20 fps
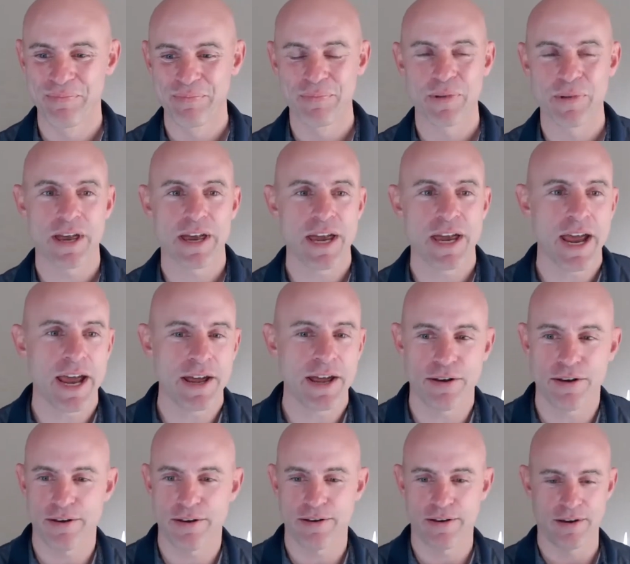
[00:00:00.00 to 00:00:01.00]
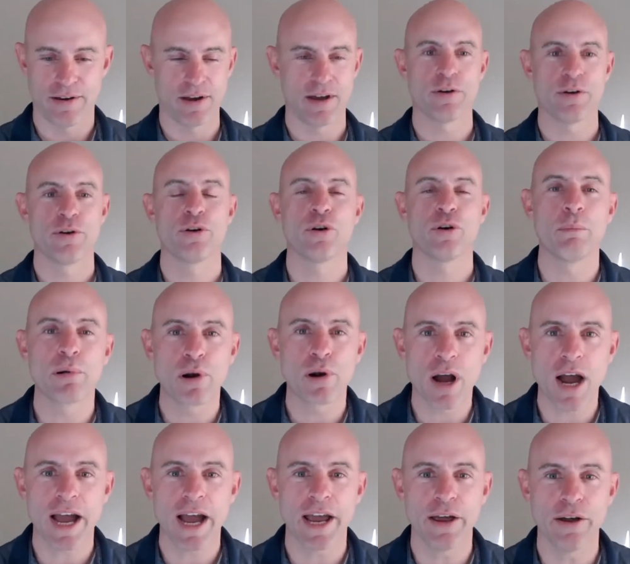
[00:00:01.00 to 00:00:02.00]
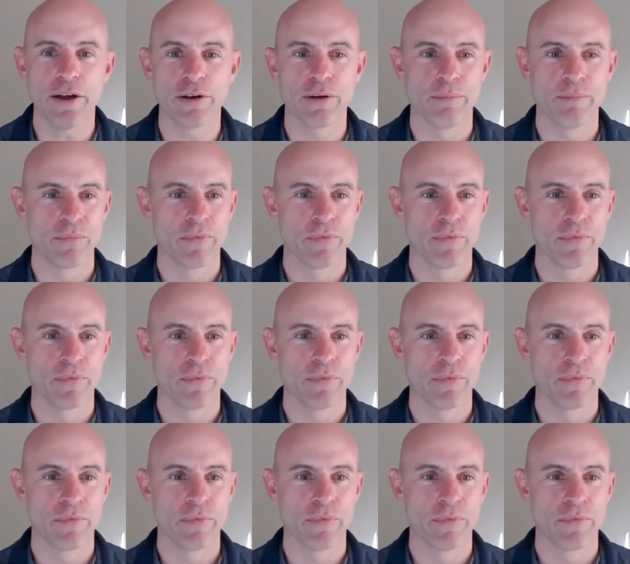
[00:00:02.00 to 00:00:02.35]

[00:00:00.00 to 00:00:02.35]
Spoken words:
Yes, surprise.